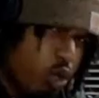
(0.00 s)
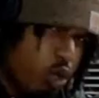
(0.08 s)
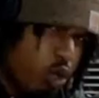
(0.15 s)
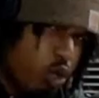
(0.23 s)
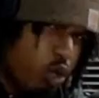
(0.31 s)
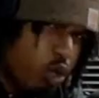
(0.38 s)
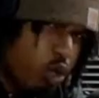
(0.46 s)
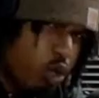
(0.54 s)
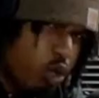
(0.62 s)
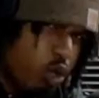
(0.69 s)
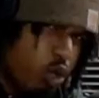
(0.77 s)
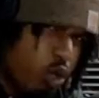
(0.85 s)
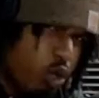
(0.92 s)

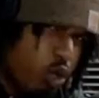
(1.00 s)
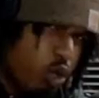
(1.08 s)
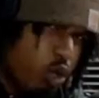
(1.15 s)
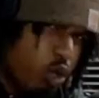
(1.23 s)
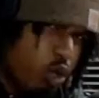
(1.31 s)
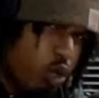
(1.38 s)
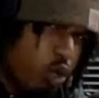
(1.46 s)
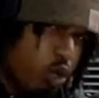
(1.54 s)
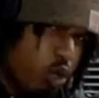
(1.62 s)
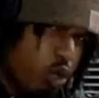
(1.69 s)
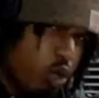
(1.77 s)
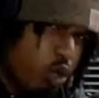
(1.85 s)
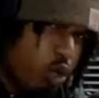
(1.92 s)

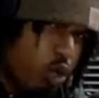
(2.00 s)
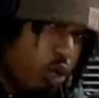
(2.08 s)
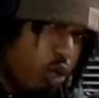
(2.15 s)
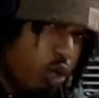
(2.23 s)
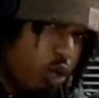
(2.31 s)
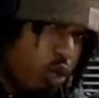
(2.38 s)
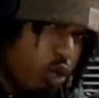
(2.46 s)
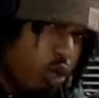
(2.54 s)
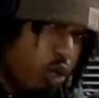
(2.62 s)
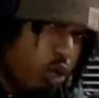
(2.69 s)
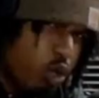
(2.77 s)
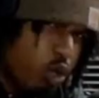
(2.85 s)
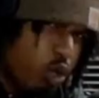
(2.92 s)

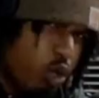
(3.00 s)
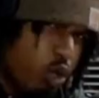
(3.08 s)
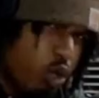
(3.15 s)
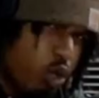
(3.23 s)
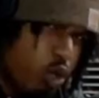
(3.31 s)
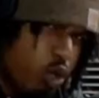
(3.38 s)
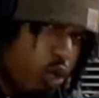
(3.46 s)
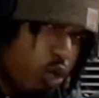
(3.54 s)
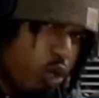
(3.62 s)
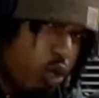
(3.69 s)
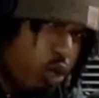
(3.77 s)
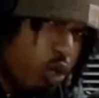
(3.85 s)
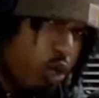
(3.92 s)

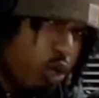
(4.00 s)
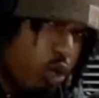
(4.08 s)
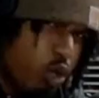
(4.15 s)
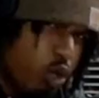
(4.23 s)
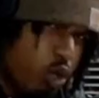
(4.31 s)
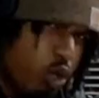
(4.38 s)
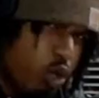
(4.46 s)
This person isn't speaking.